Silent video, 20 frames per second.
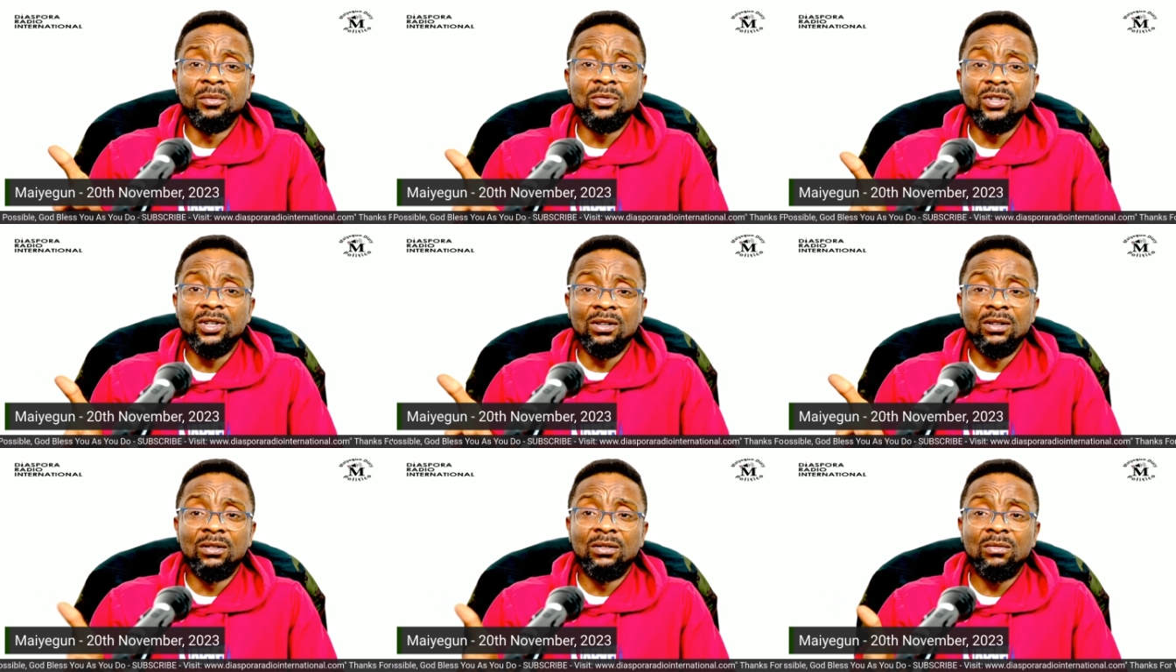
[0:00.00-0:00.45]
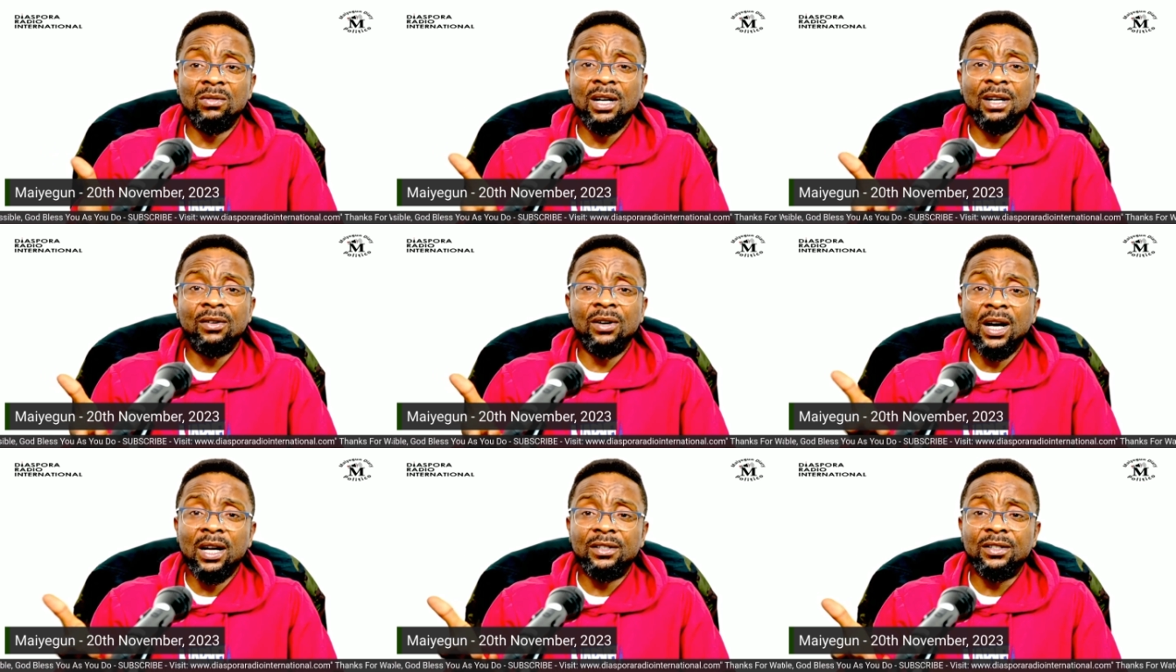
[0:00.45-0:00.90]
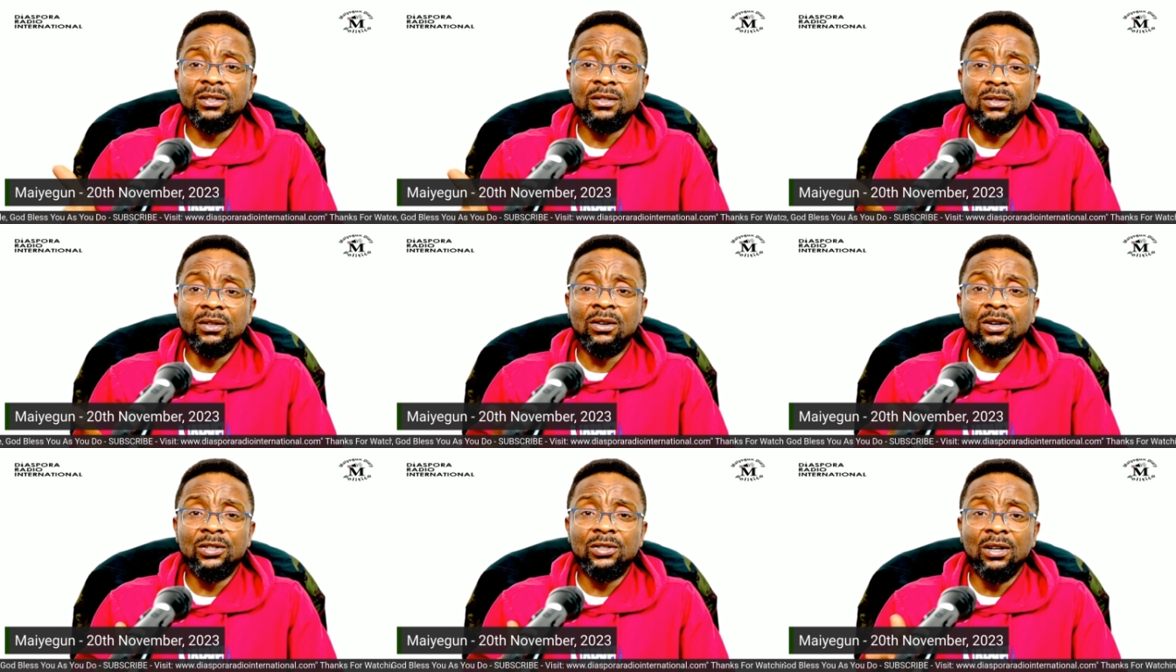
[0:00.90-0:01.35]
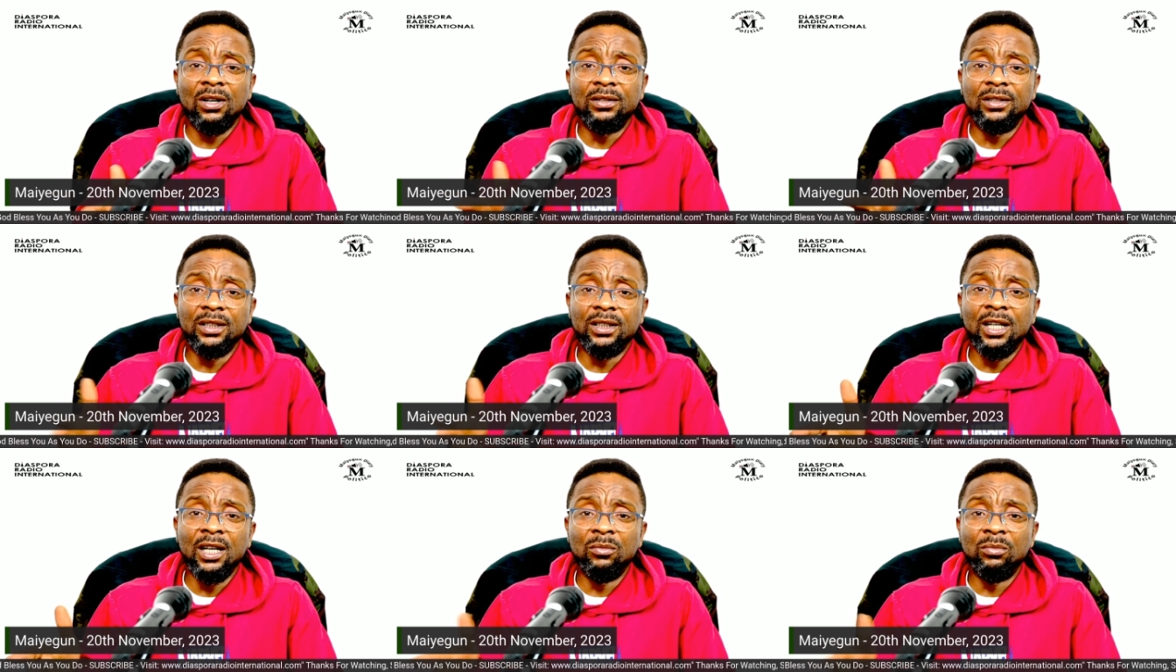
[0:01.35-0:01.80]
you know, where rats could cut out the
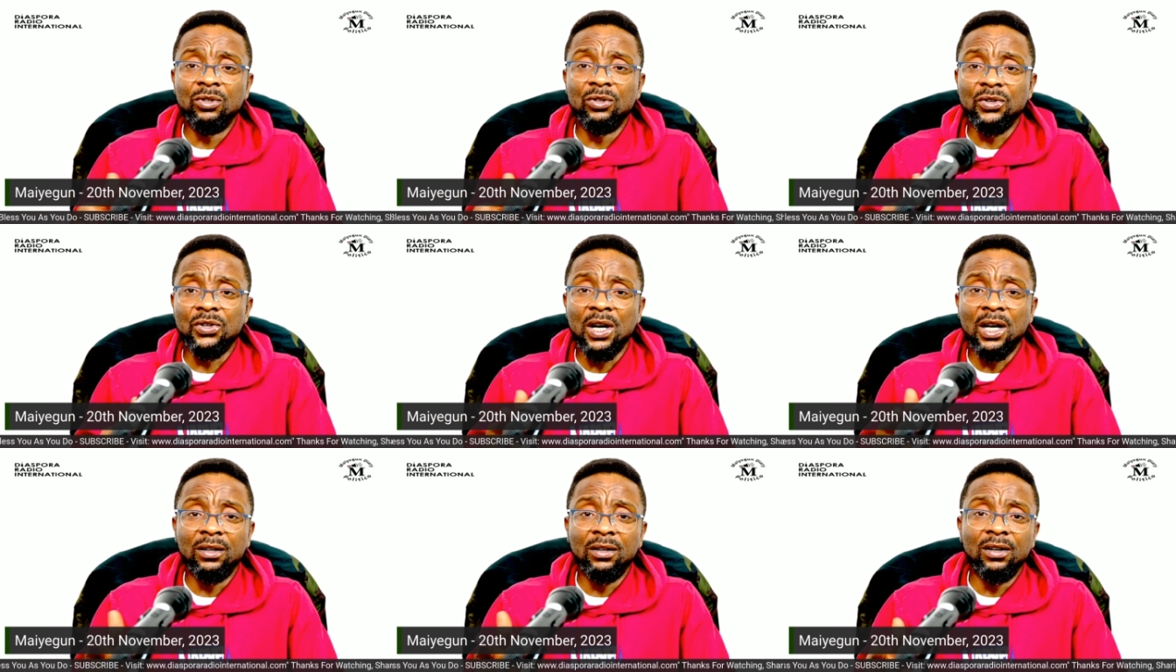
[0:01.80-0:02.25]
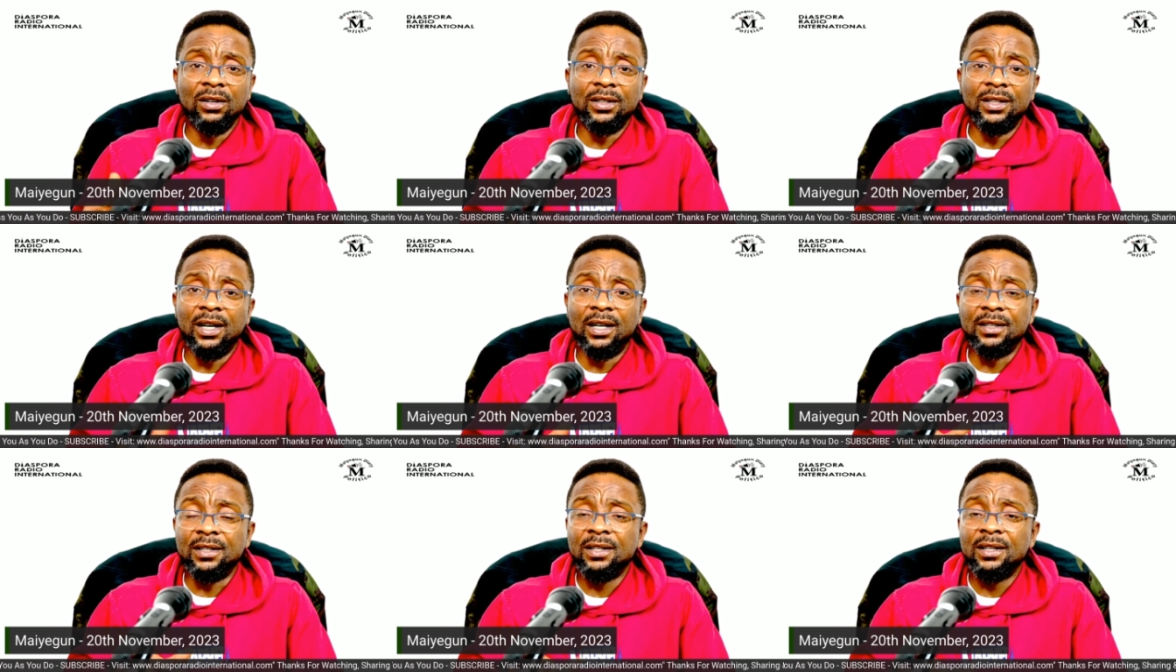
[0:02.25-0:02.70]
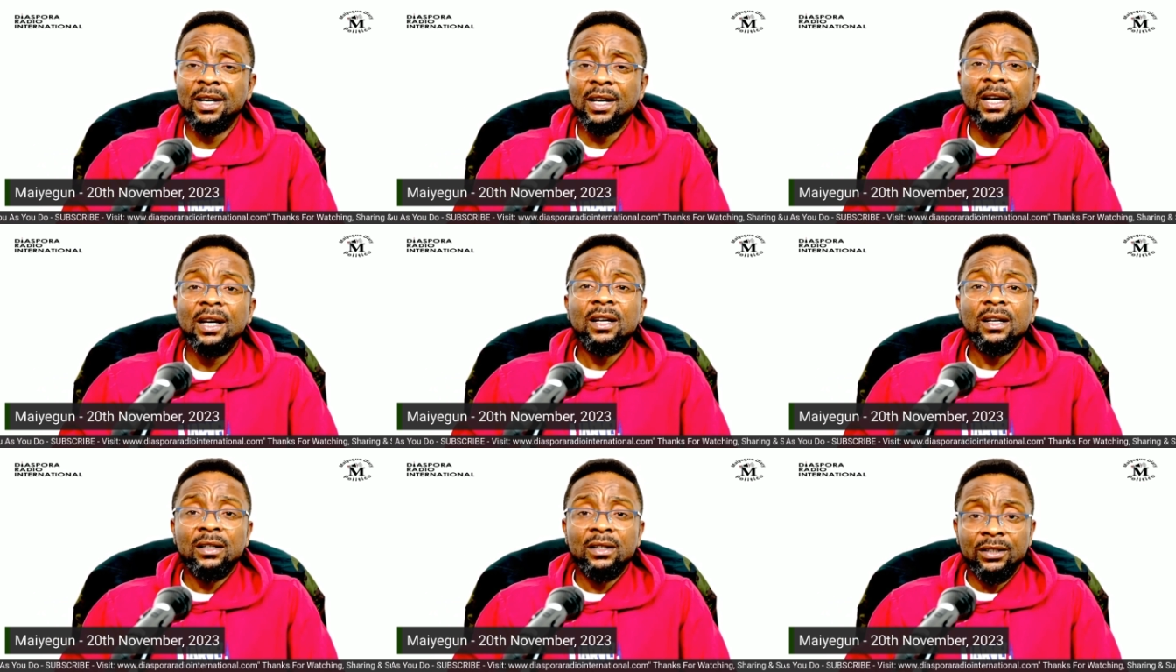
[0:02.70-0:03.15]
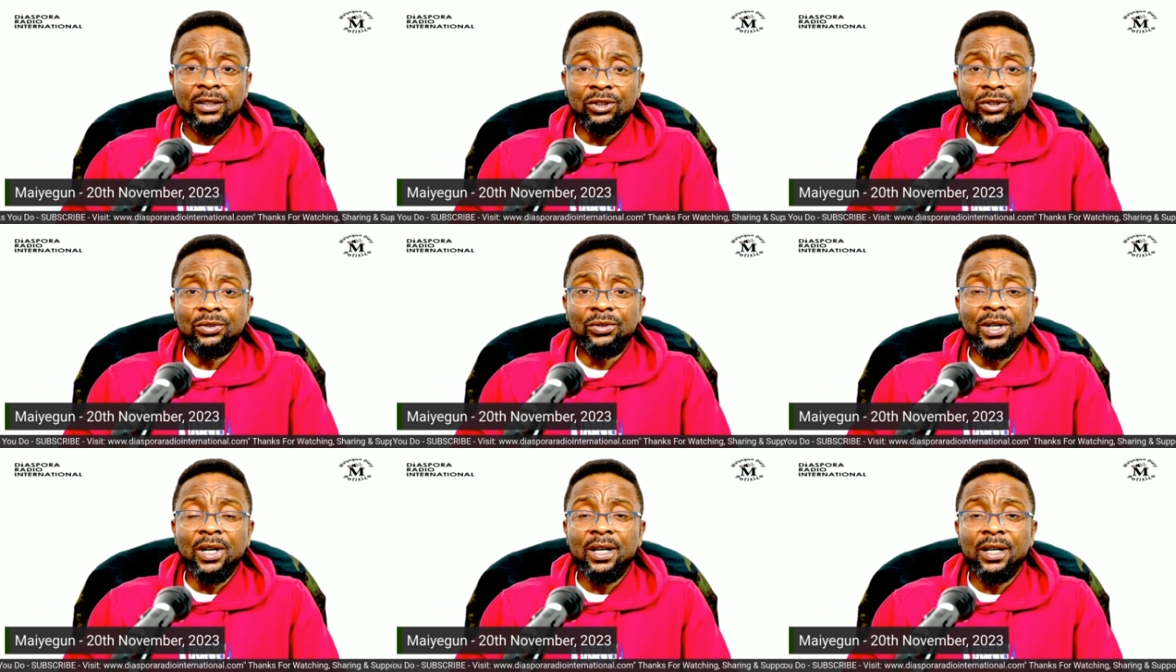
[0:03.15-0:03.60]
cables and all that. You're
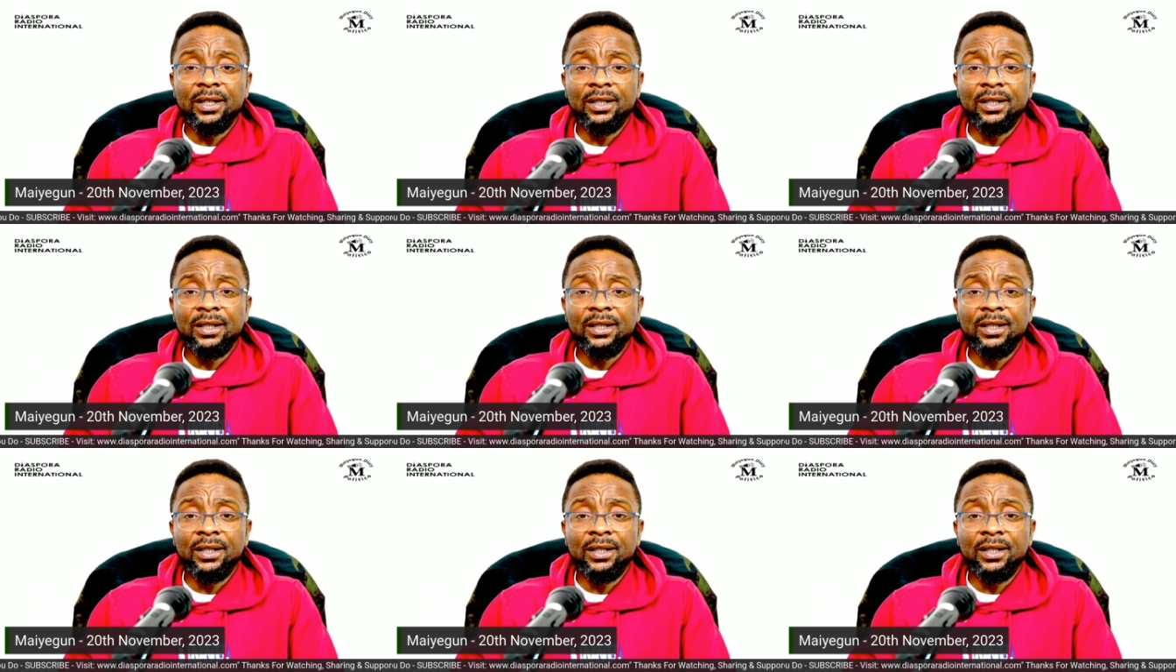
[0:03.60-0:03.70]
right.